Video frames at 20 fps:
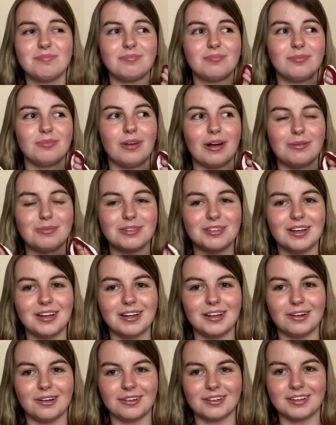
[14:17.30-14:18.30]
website it
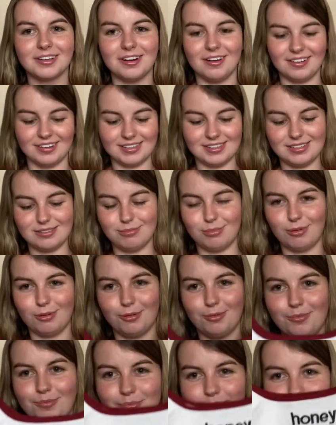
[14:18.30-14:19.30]
looked nice, but
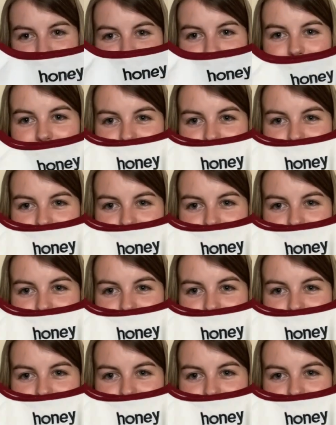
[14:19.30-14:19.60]
I